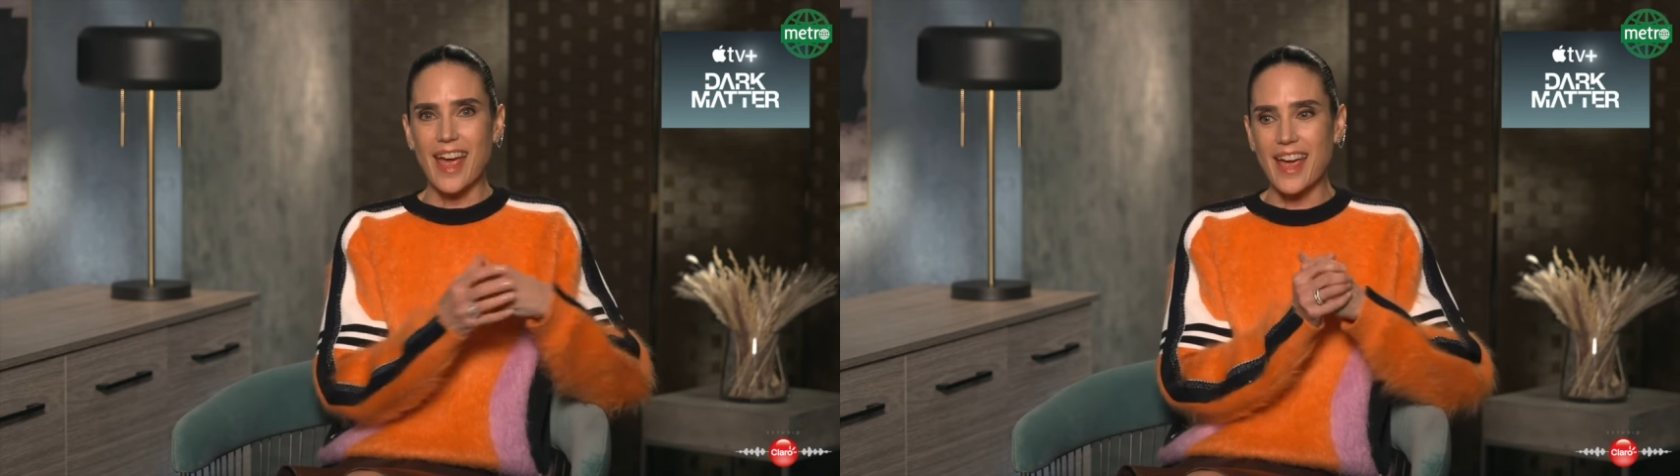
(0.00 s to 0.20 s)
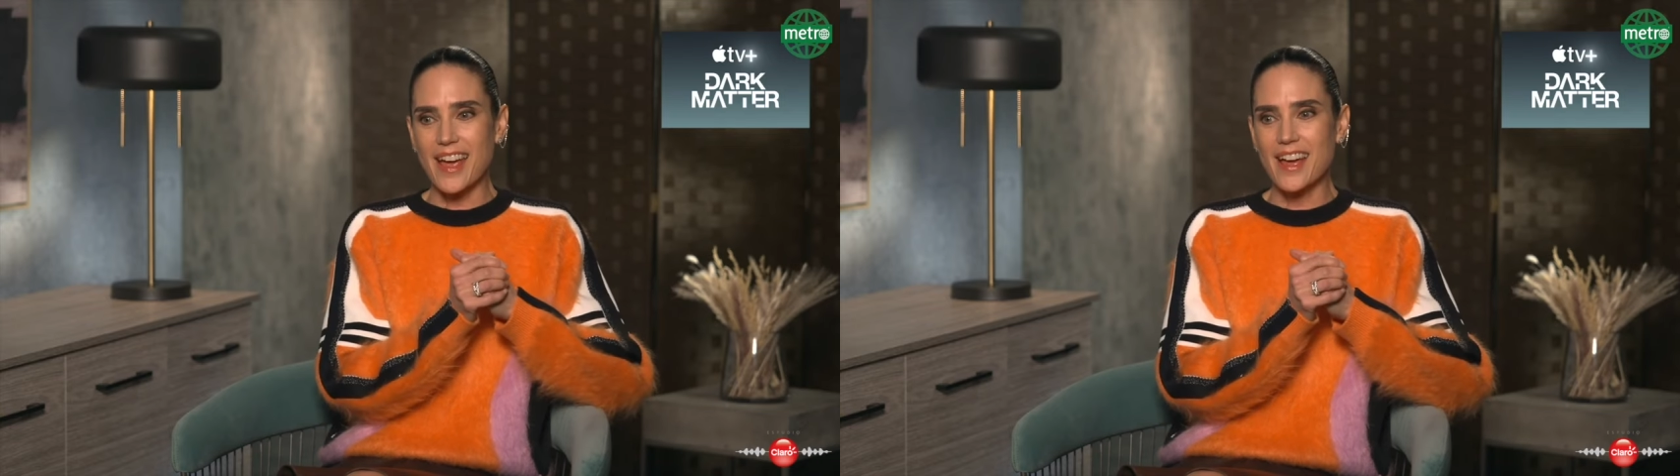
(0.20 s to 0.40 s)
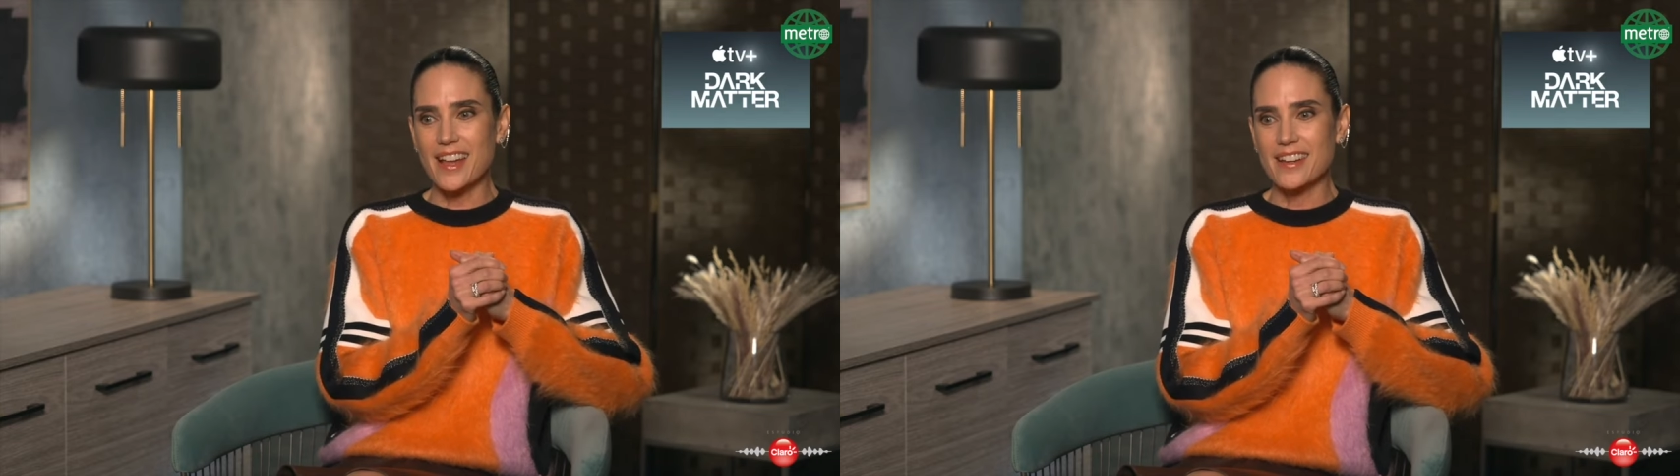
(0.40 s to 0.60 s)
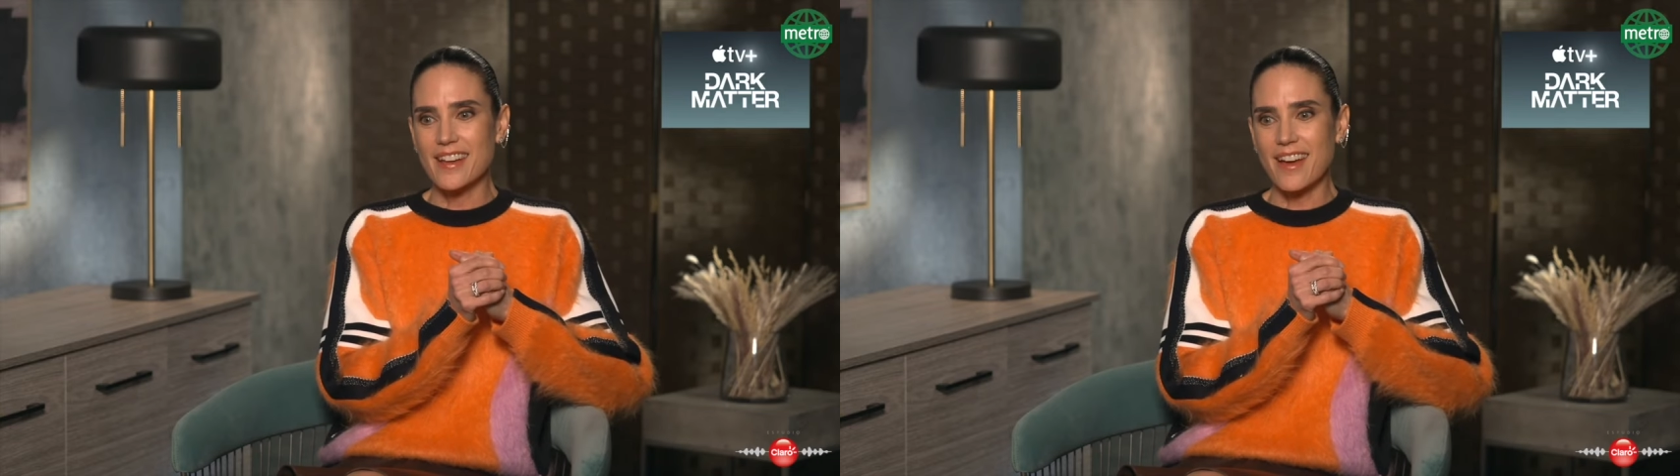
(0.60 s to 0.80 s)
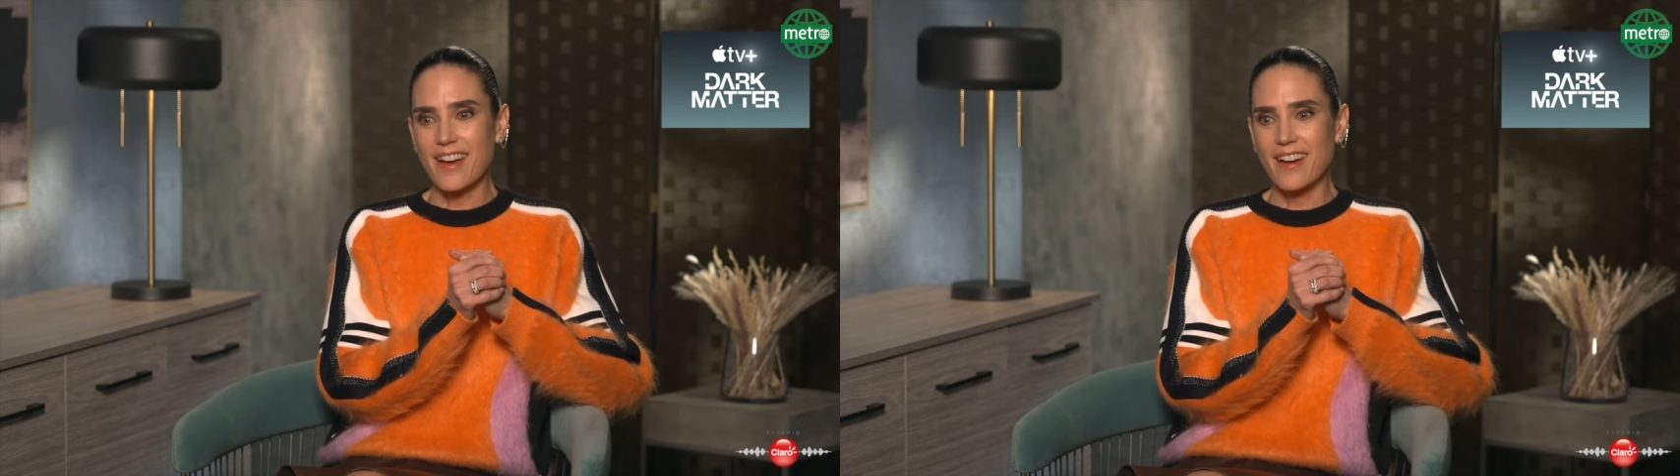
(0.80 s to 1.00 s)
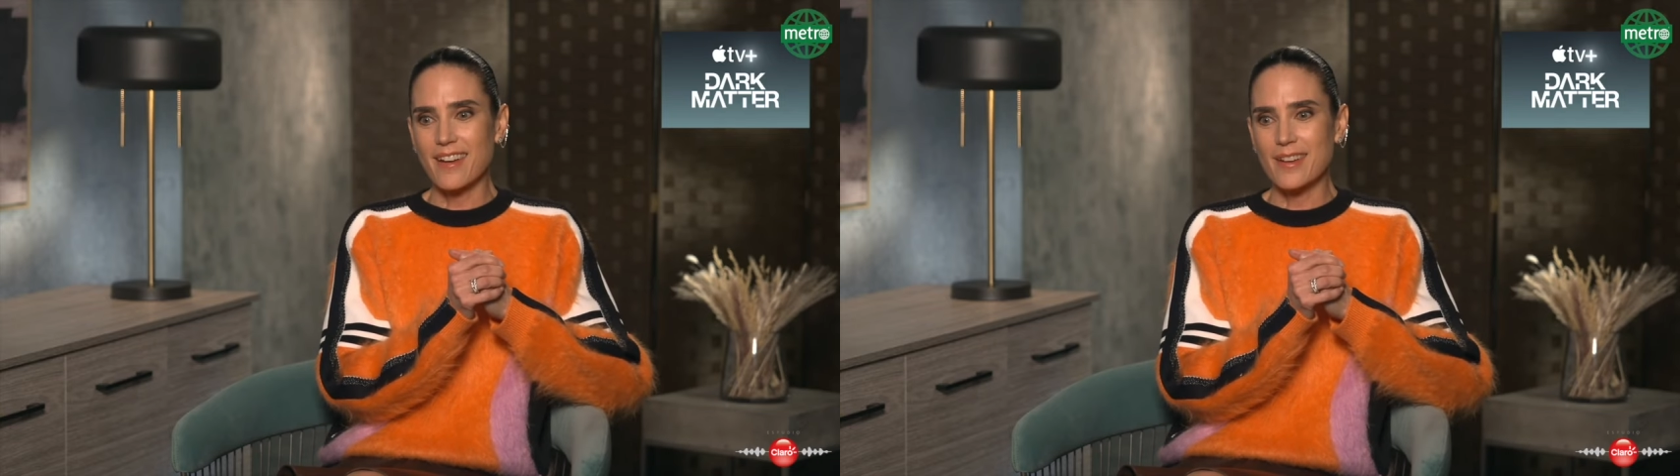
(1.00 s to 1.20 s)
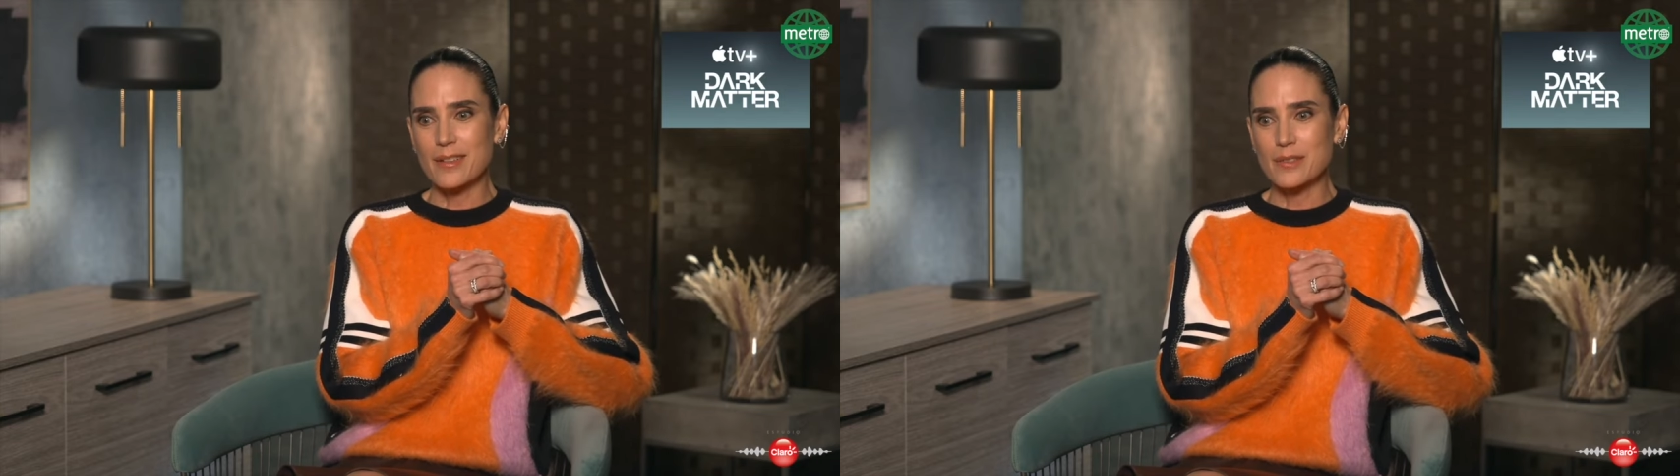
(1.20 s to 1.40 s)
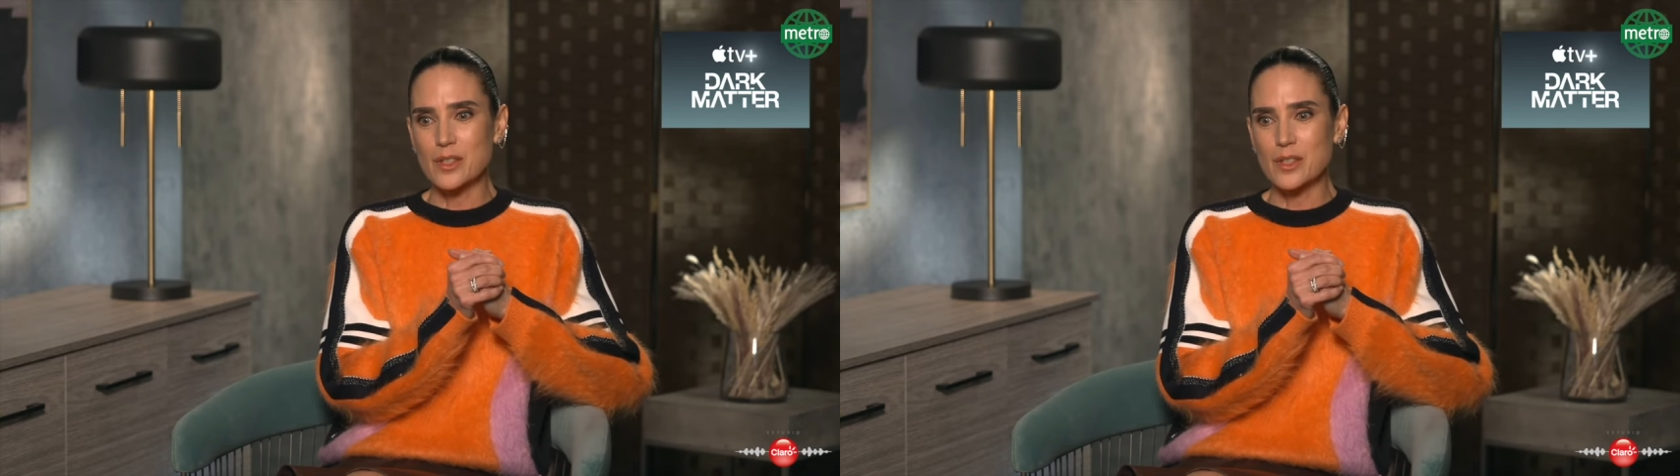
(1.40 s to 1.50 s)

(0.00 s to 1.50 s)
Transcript: and um,